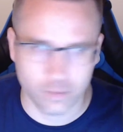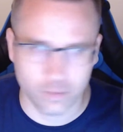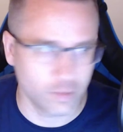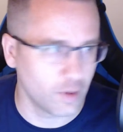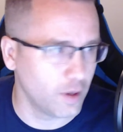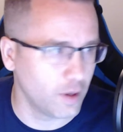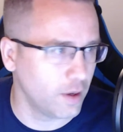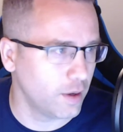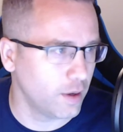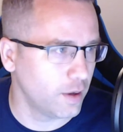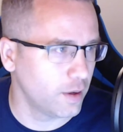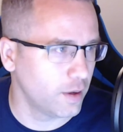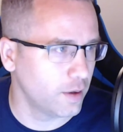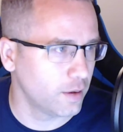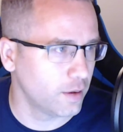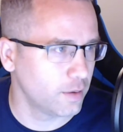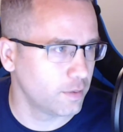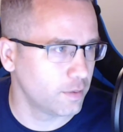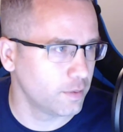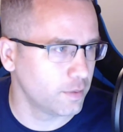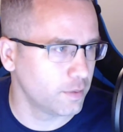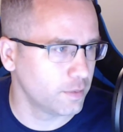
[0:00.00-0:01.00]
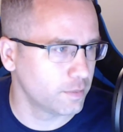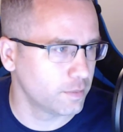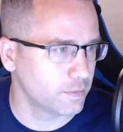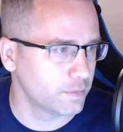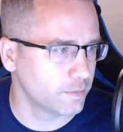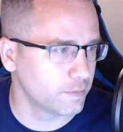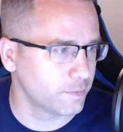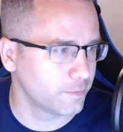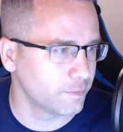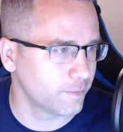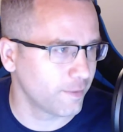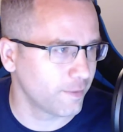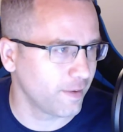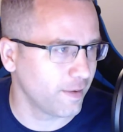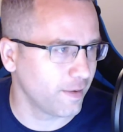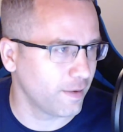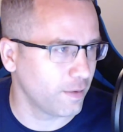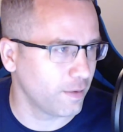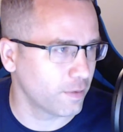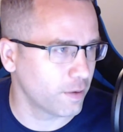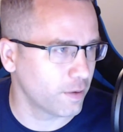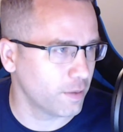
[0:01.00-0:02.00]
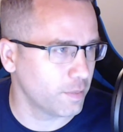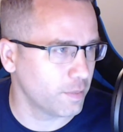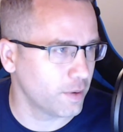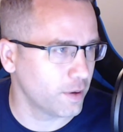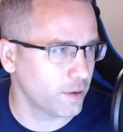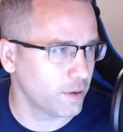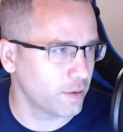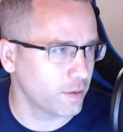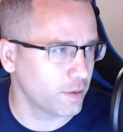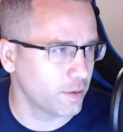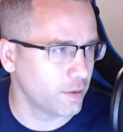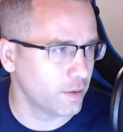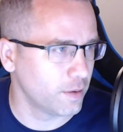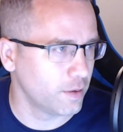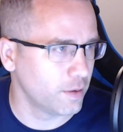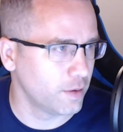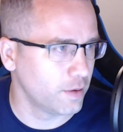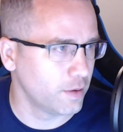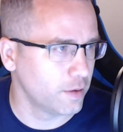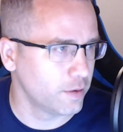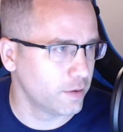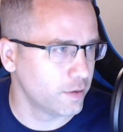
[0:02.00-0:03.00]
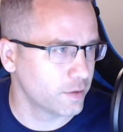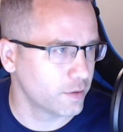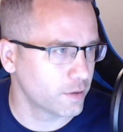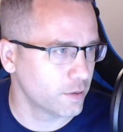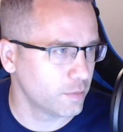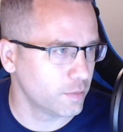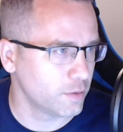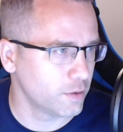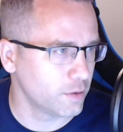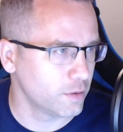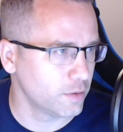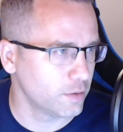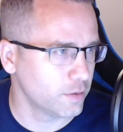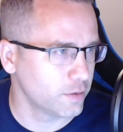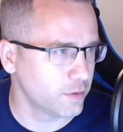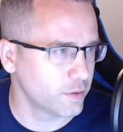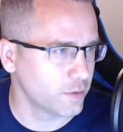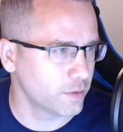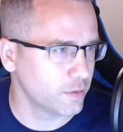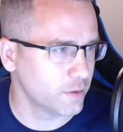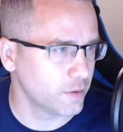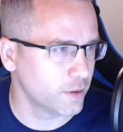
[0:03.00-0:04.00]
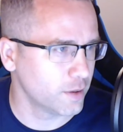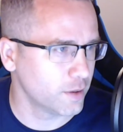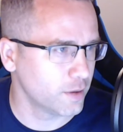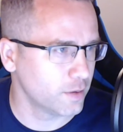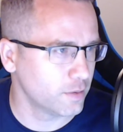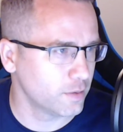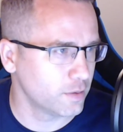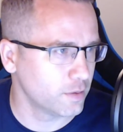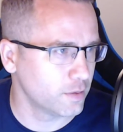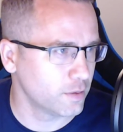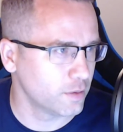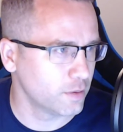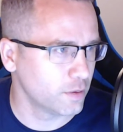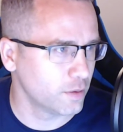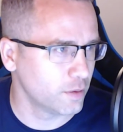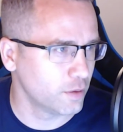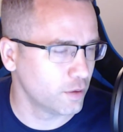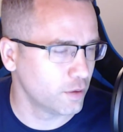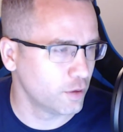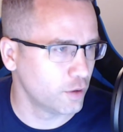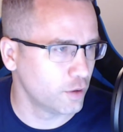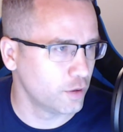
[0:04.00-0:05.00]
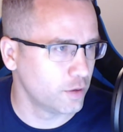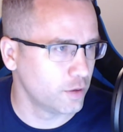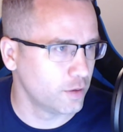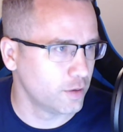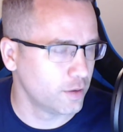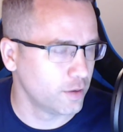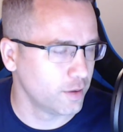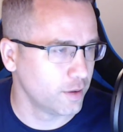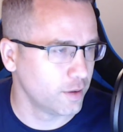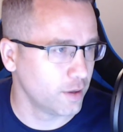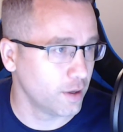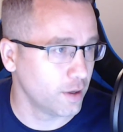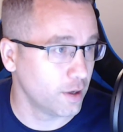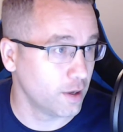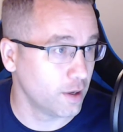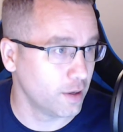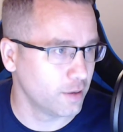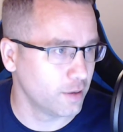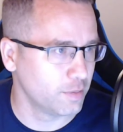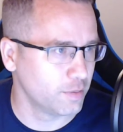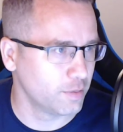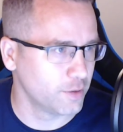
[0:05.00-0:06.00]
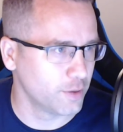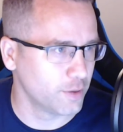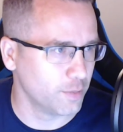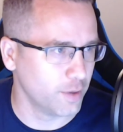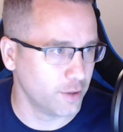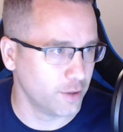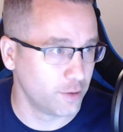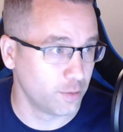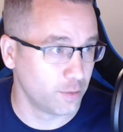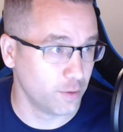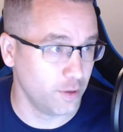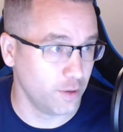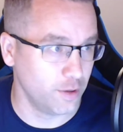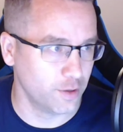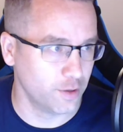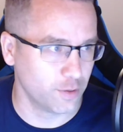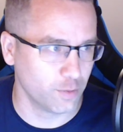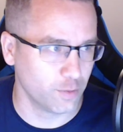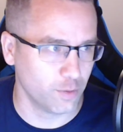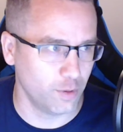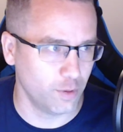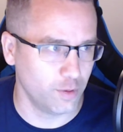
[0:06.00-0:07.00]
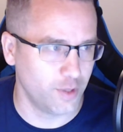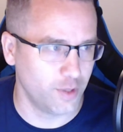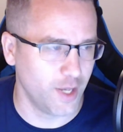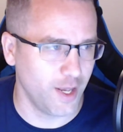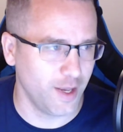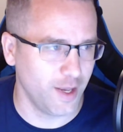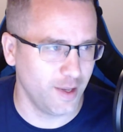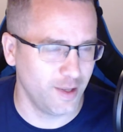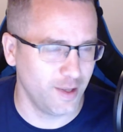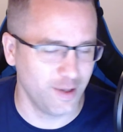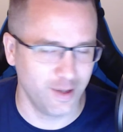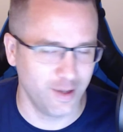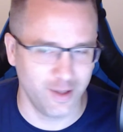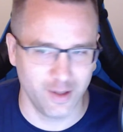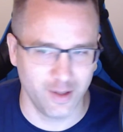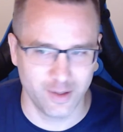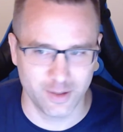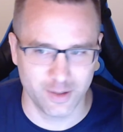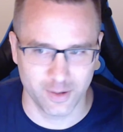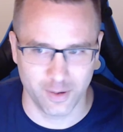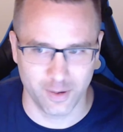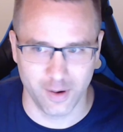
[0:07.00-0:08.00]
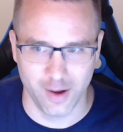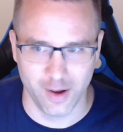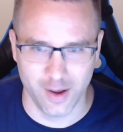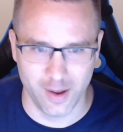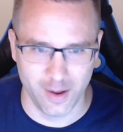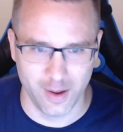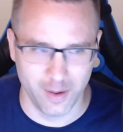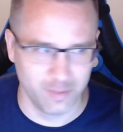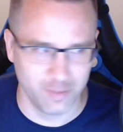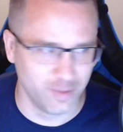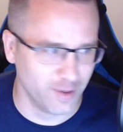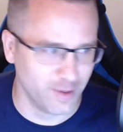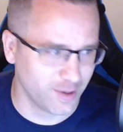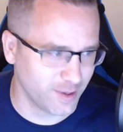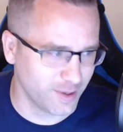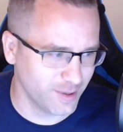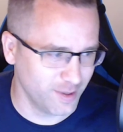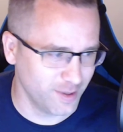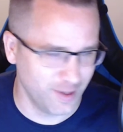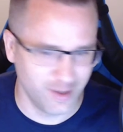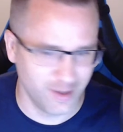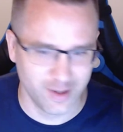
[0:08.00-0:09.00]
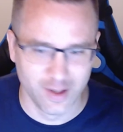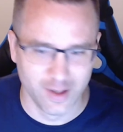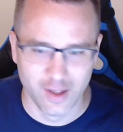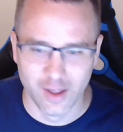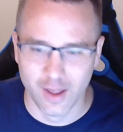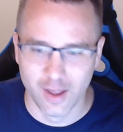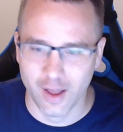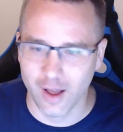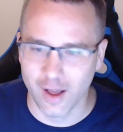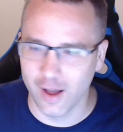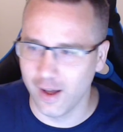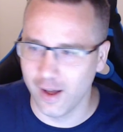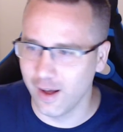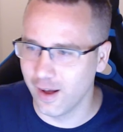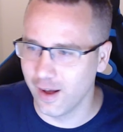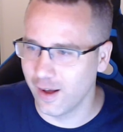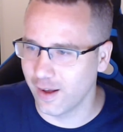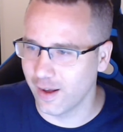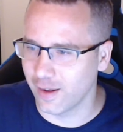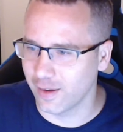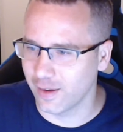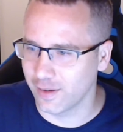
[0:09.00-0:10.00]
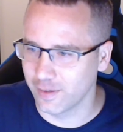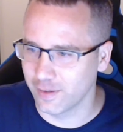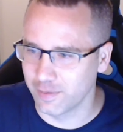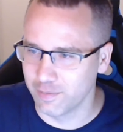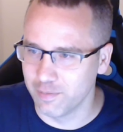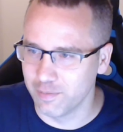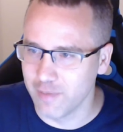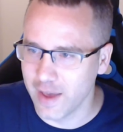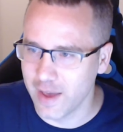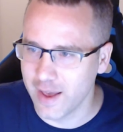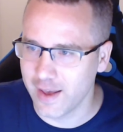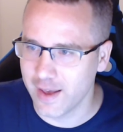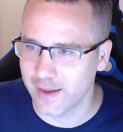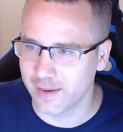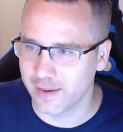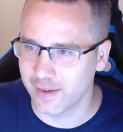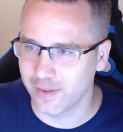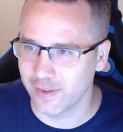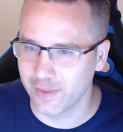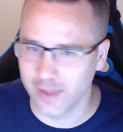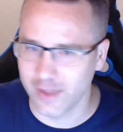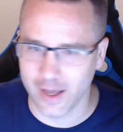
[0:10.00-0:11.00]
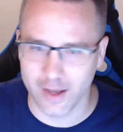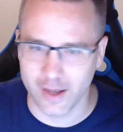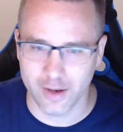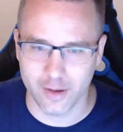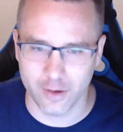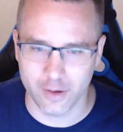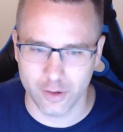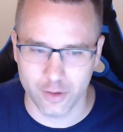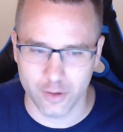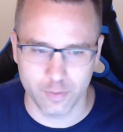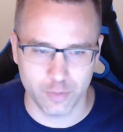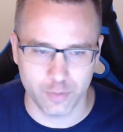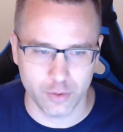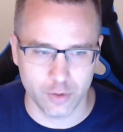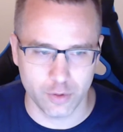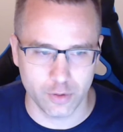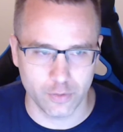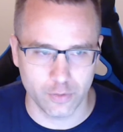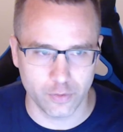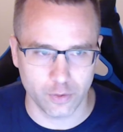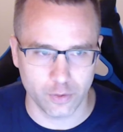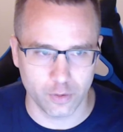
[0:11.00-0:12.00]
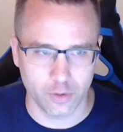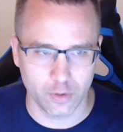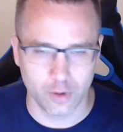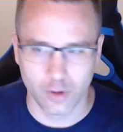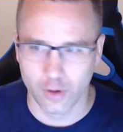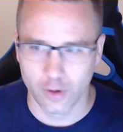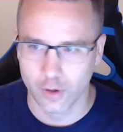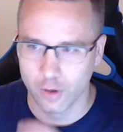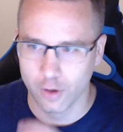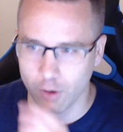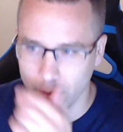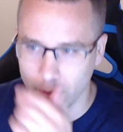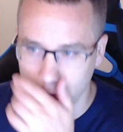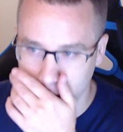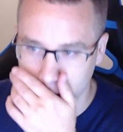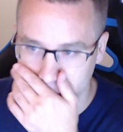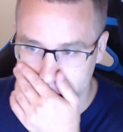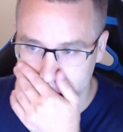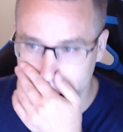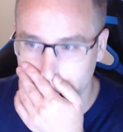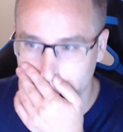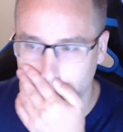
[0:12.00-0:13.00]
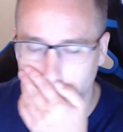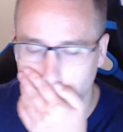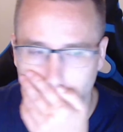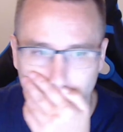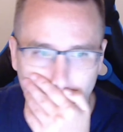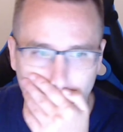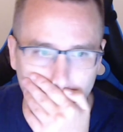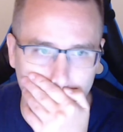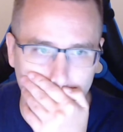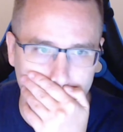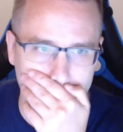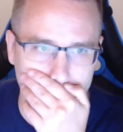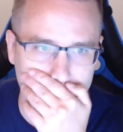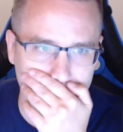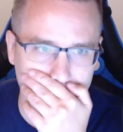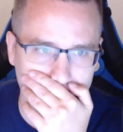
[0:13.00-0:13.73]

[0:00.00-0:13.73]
Oh, come on. Come here, let's go down. Yeah, so my screen isn't rotated, so I'm looking at it. Ah, man, that is beautiful. So, so